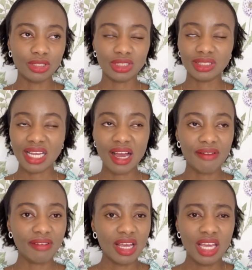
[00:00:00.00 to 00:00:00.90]
You could
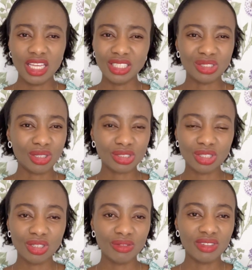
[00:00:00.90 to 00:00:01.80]
have
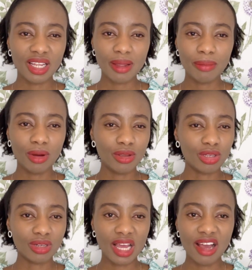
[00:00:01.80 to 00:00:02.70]
induction of labor, you
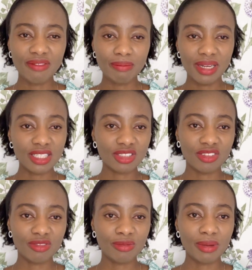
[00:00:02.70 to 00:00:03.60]
could have place
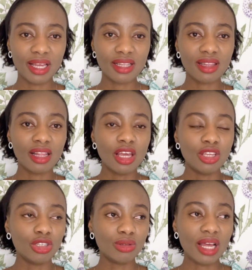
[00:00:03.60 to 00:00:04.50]
of birth,
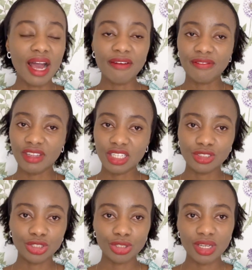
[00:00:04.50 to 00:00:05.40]
you could have feeding
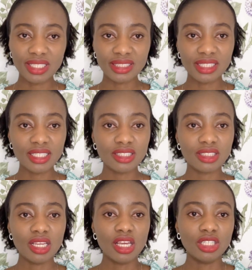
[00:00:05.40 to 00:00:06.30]
choices,
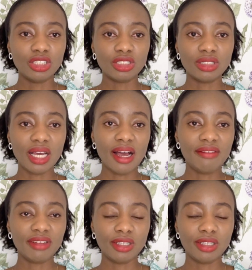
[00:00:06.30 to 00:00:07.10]
you could have